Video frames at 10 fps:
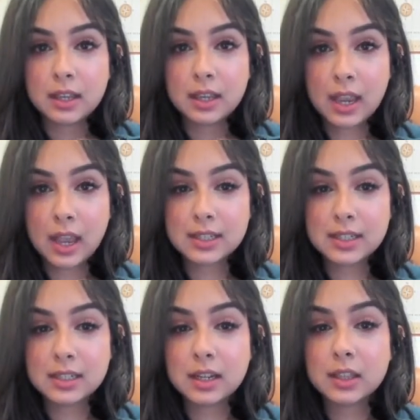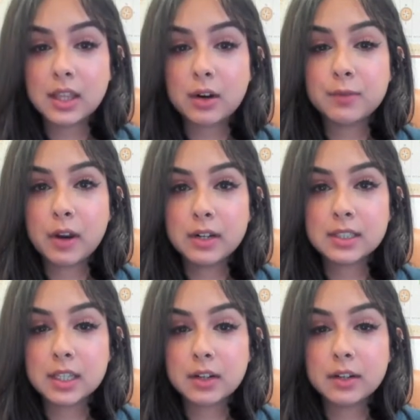He added, "There are very
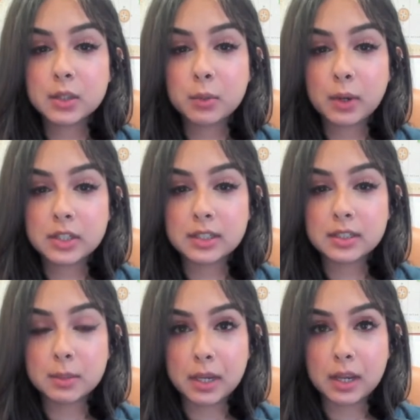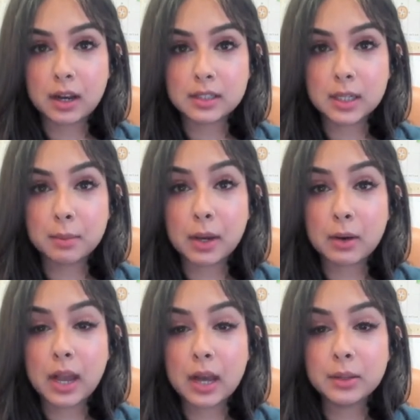serious questions to be asked
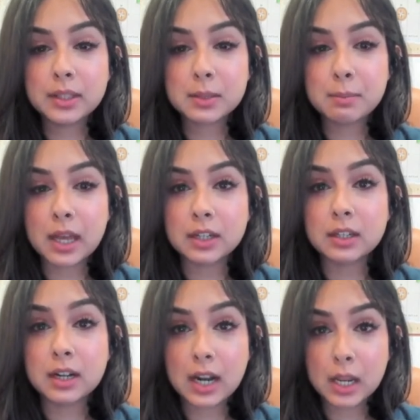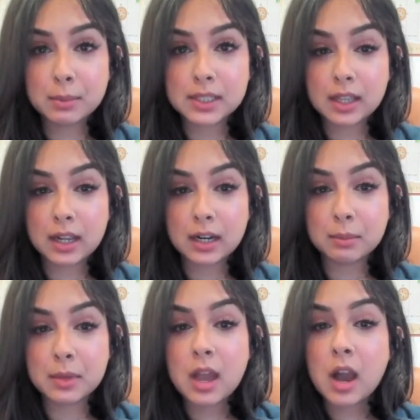about how this man could claim
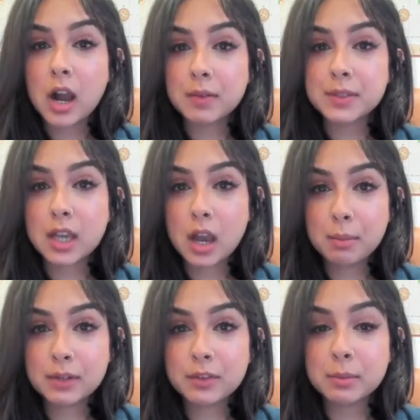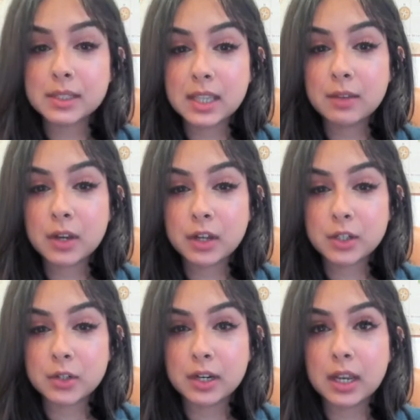asylum after coming from a safe
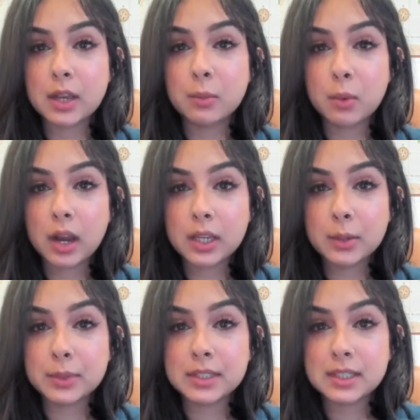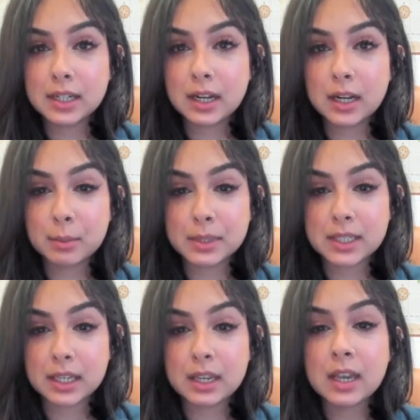country and why he was still at
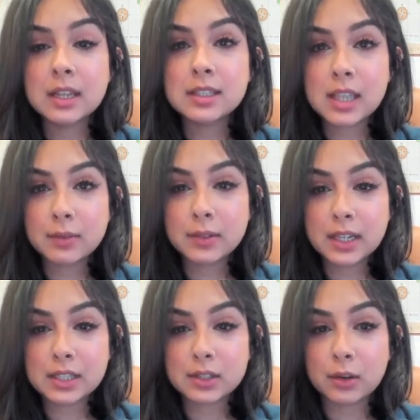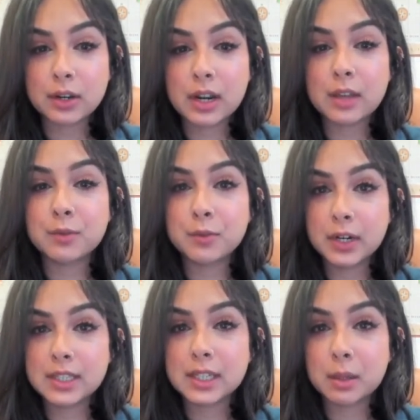liberty 7 years on and
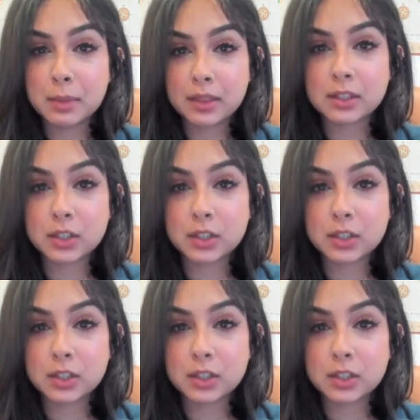free to commit this